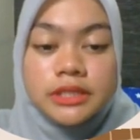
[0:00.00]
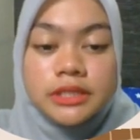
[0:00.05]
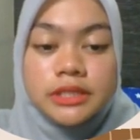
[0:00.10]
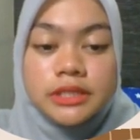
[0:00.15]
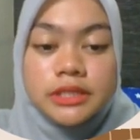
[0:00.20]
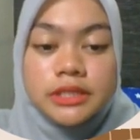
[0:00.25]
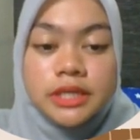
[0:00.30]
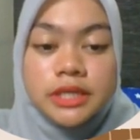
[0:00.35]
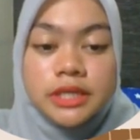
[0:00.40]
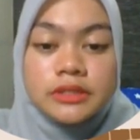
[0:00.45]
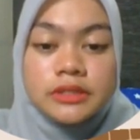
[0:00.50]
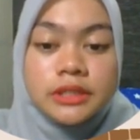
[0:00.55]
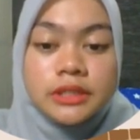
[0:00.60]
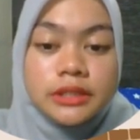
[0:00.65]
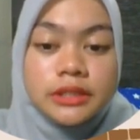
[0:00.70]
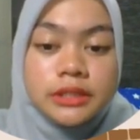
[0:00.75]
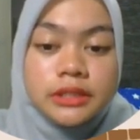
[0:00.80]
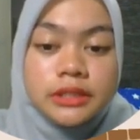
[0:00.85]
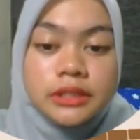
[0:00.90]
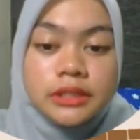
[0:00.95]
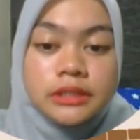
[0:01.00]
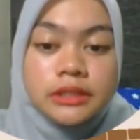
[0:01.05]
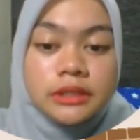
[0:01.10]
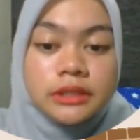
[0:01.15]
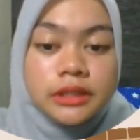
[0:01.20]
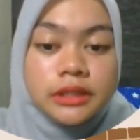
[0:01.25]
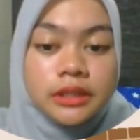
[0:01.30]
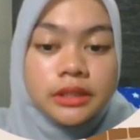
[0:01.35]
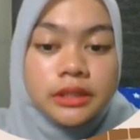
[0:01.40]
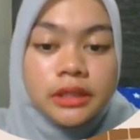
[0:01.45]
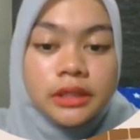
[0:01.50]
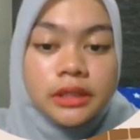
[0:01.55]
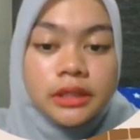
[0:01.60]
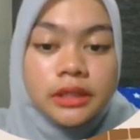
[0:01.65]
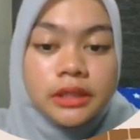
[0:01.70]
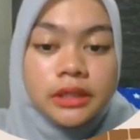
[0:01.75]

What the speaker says: as critical thinking,